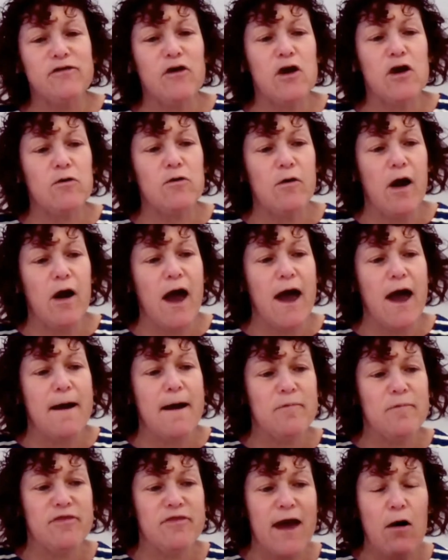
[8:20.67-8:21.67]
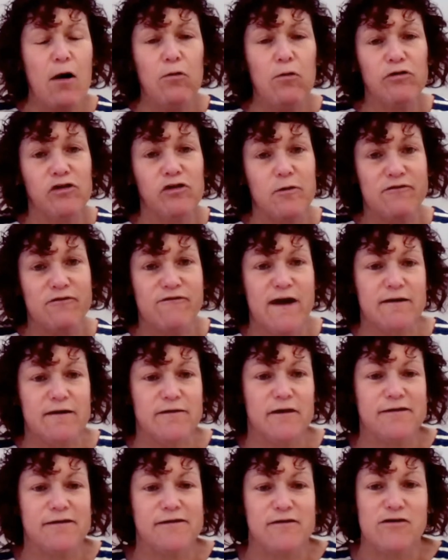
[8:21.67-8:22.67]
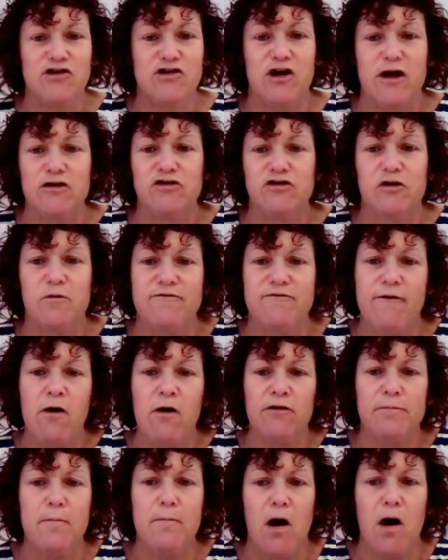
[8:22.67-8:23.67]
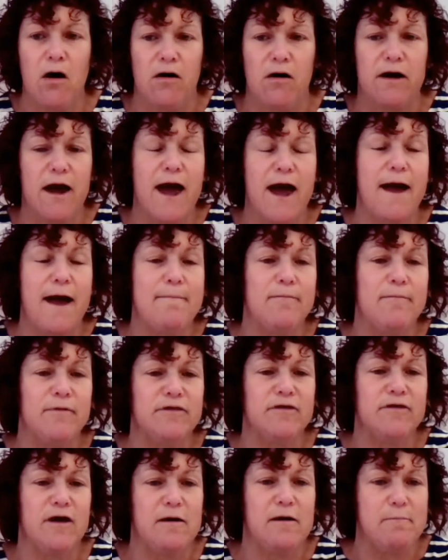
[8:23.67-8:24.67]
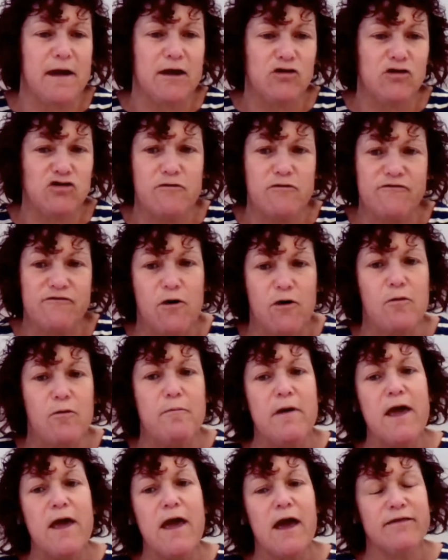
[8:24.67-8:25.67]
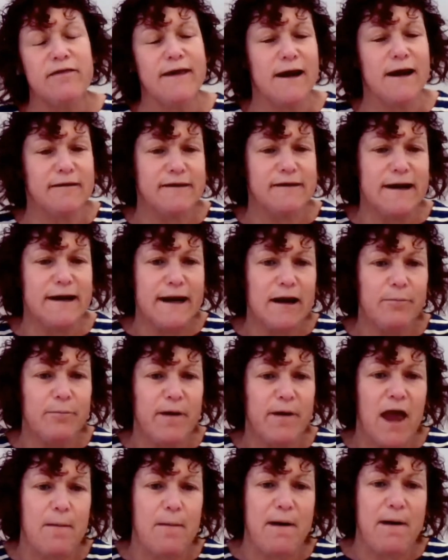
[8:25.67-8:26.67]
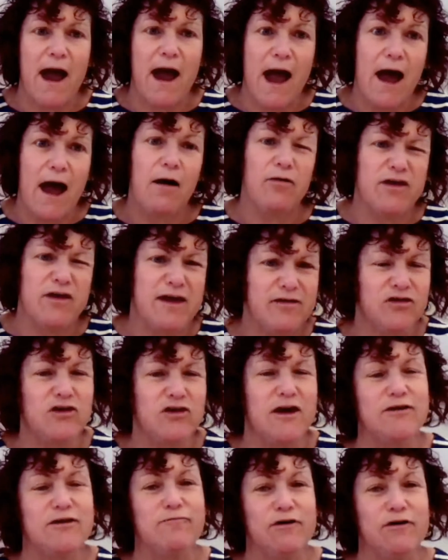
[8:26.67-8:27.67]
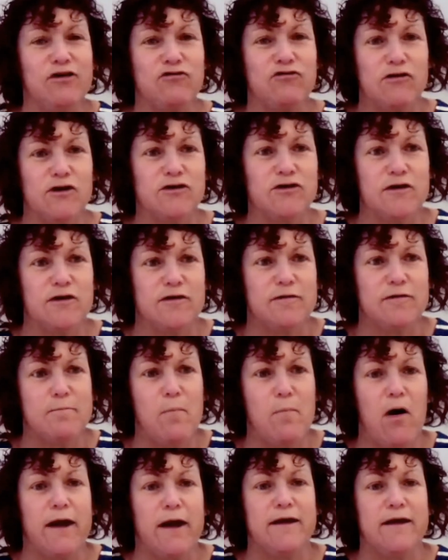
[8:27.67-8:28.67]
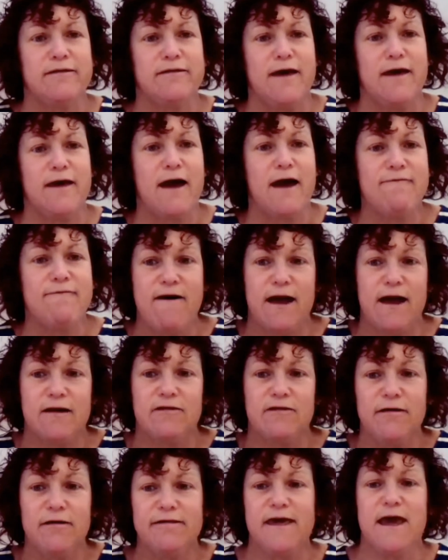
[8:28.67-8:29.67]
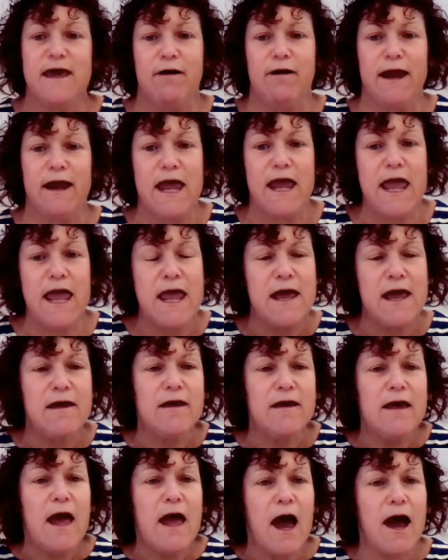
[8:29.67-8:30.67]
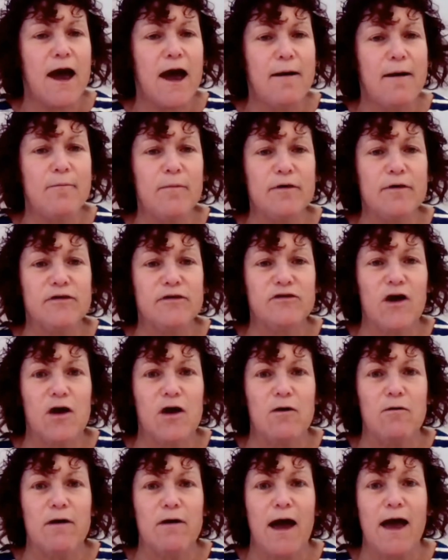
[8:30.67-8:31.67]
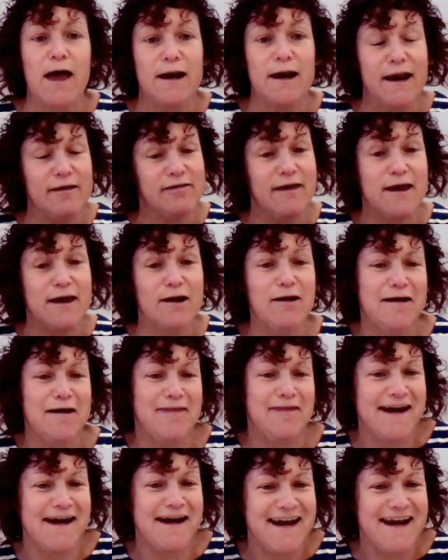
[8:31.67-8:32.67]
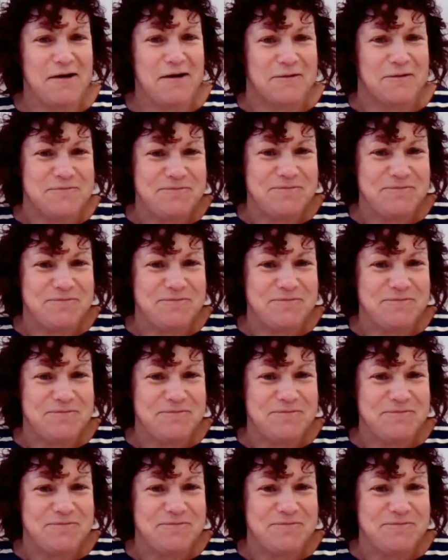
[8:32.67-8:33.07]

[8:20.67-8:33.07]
So that also affects us as a church. So we've asked Mark to make a short film, tell us a little bit about how these changing restrictions might affect us here at Key. So let's take a look at that now.